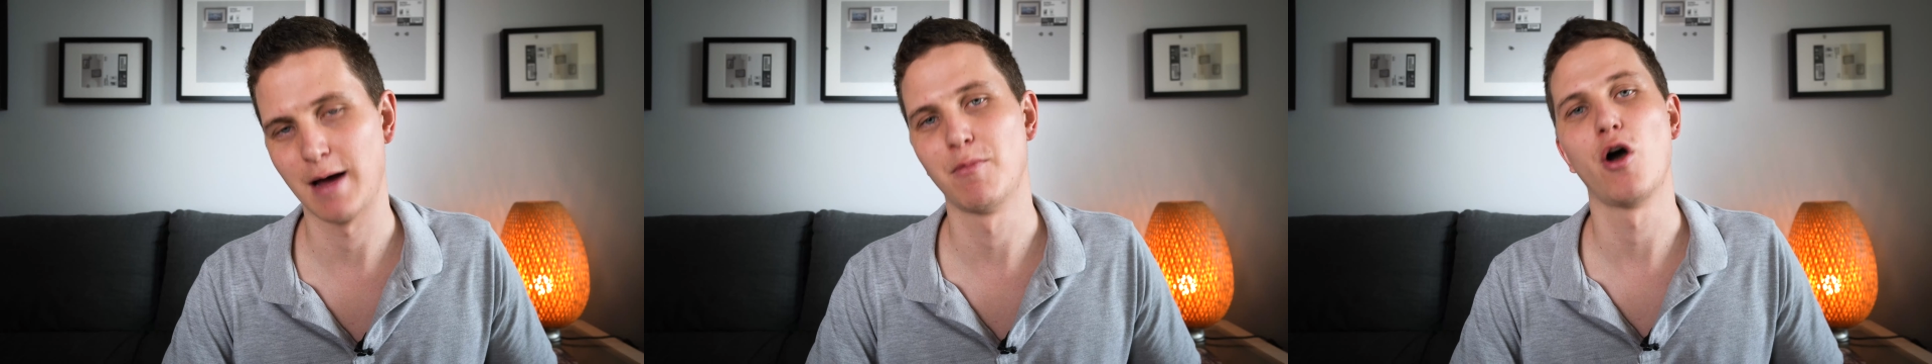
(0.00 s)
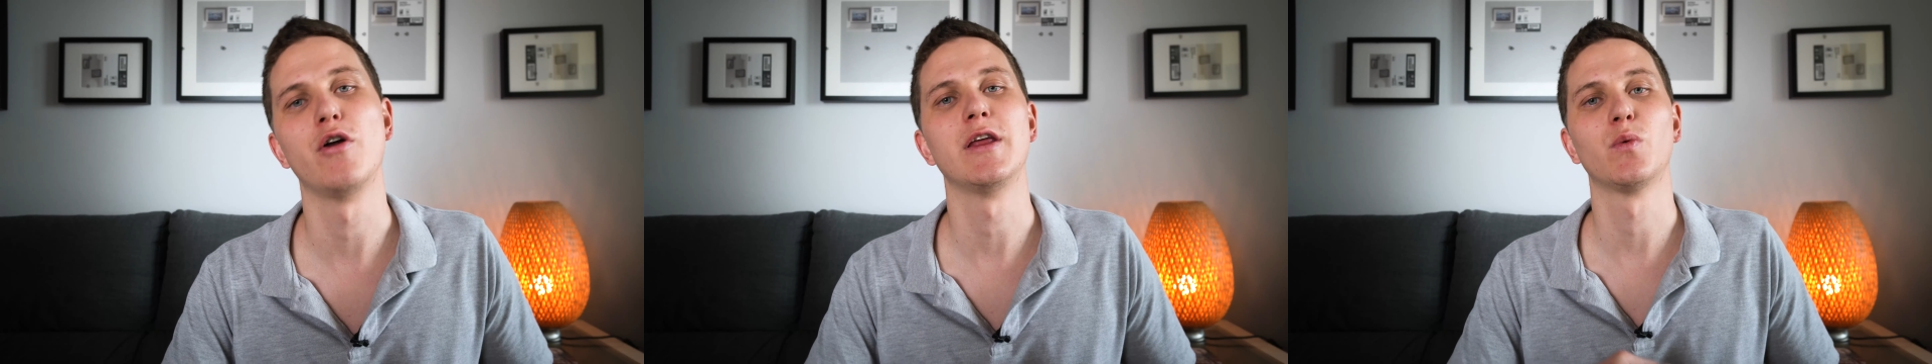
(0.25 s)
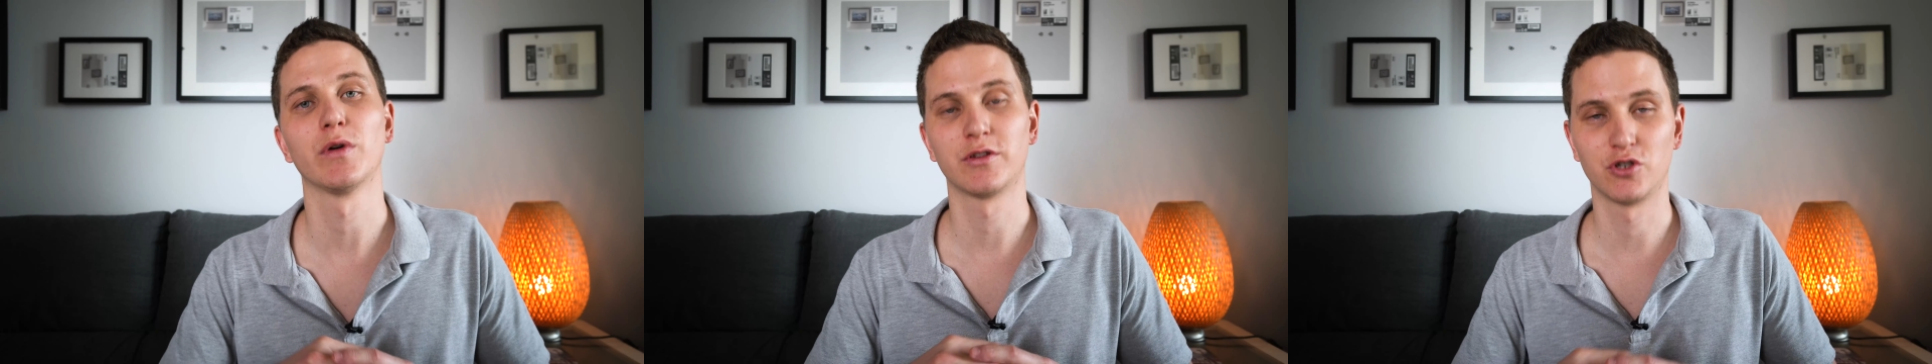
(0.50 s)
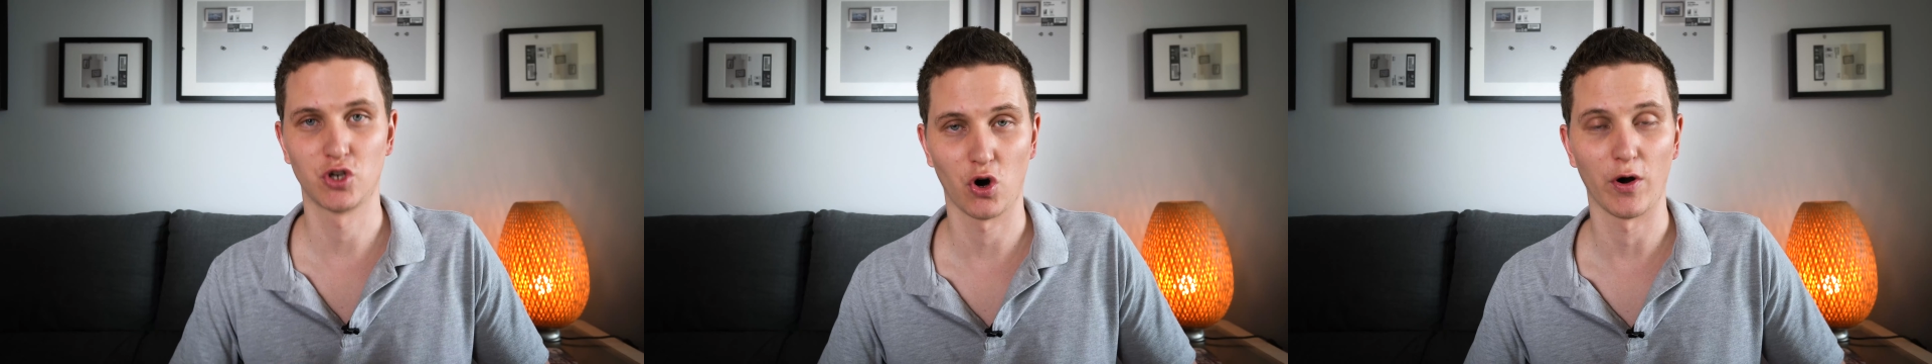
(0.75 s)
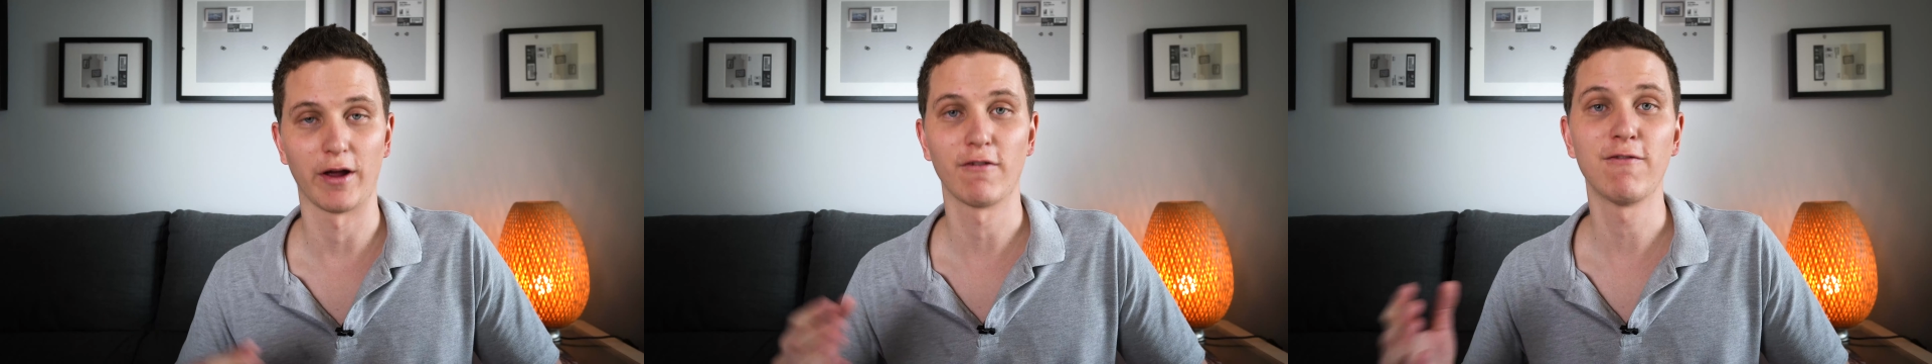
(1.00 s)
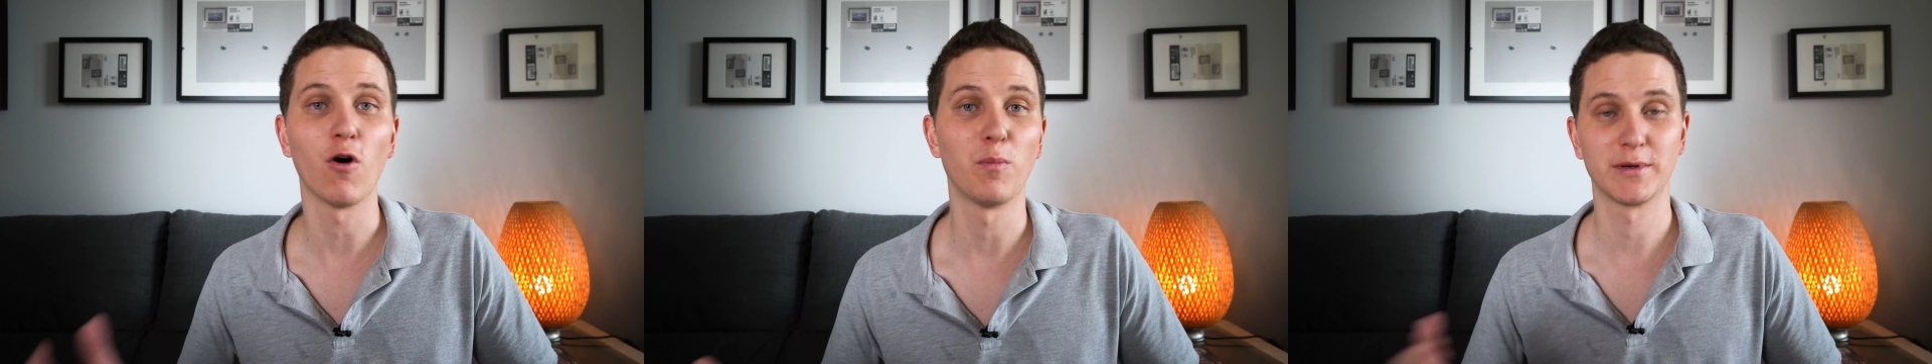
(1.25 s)
I'm only withdrawing
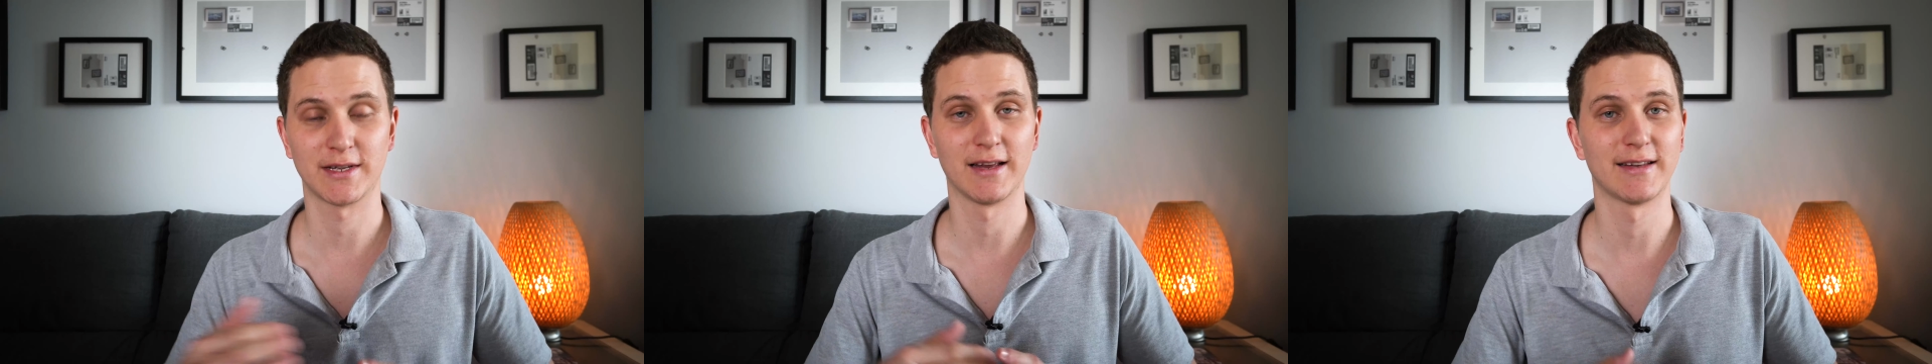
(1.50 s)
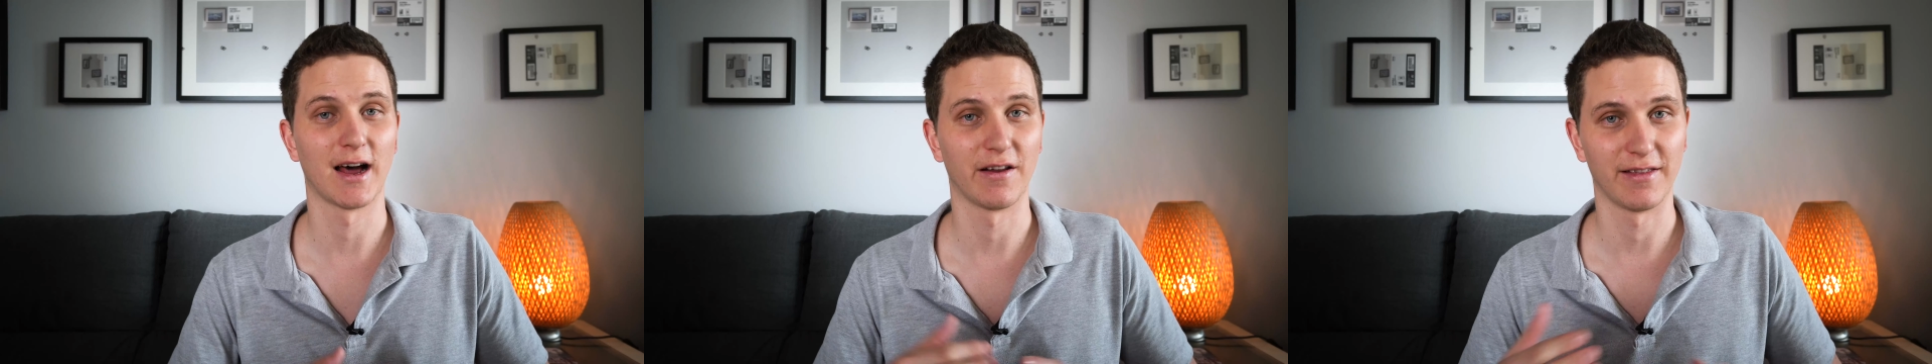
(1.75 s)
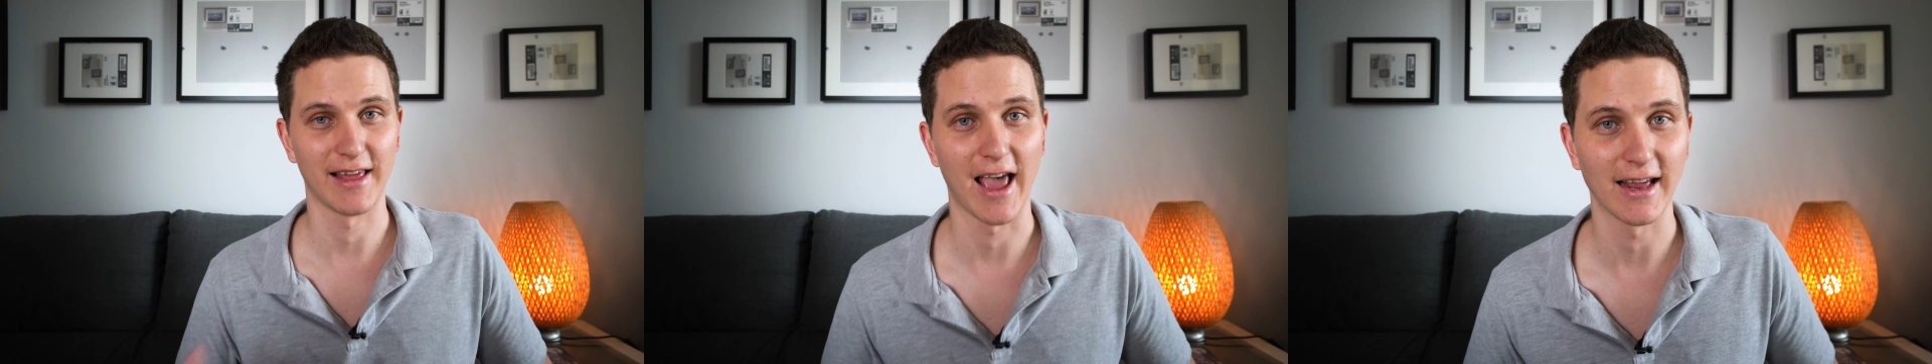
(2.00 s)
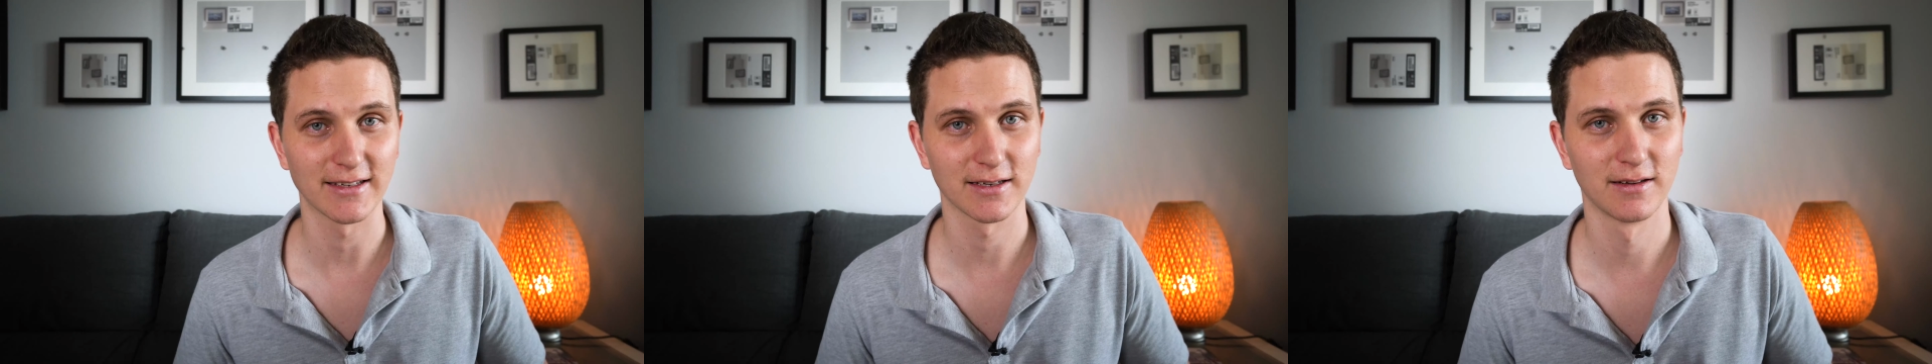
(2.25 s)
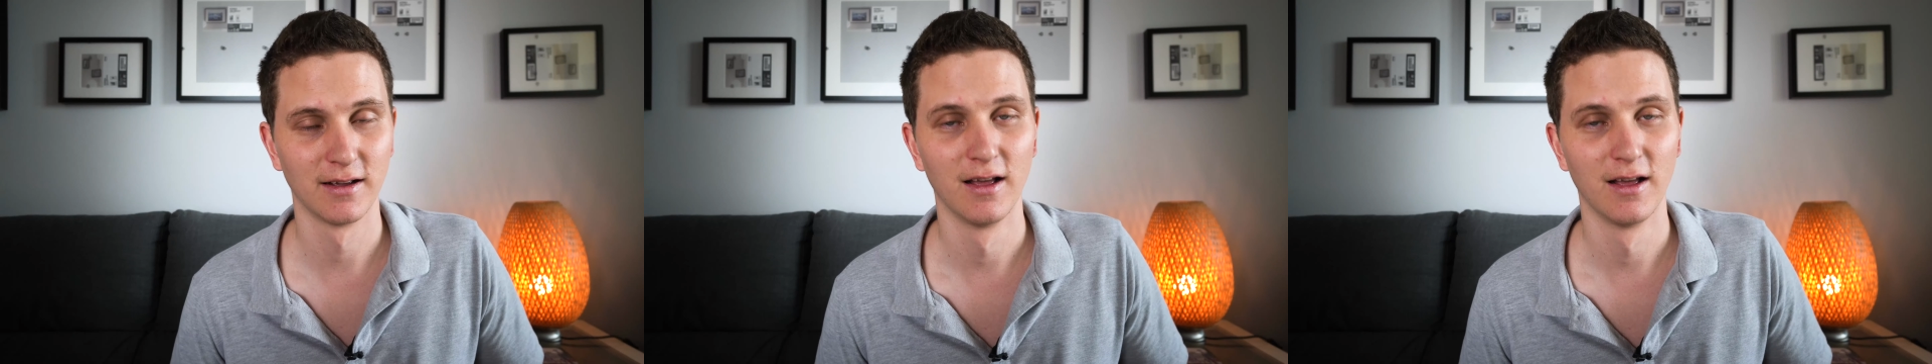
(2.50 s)
4% out of the 8.